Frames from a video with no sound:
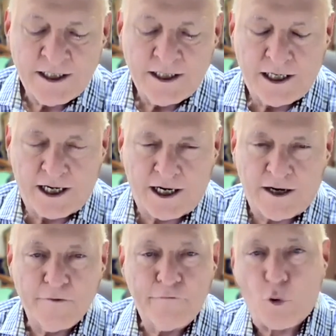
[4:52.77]

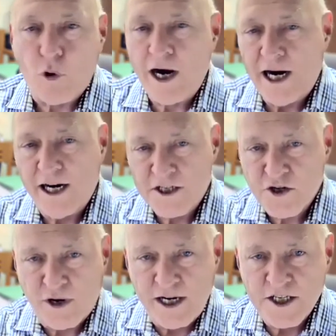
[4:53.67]
The 4 highest
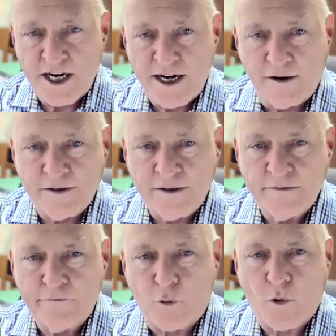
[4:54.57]
grades count
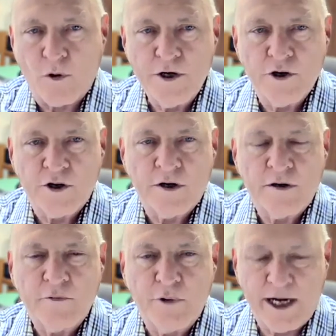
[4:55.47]
for your
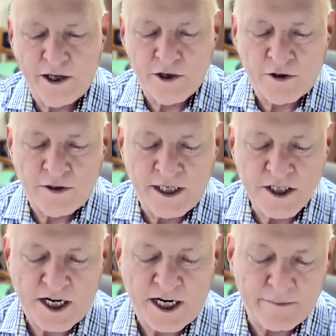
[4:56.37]
regular
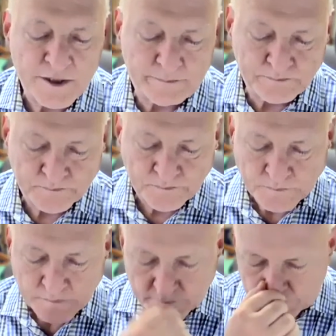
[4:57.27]
exams.
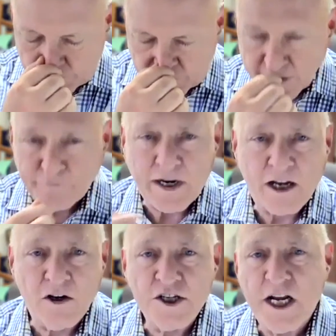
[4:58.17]

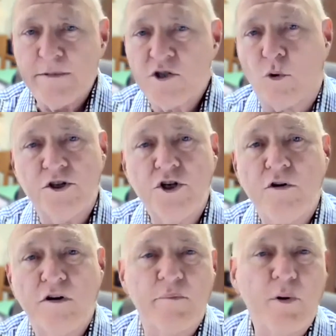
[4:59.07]
Final exam is worth
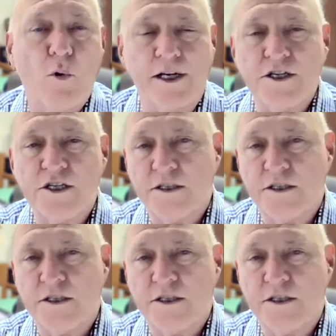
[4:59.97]
200 points.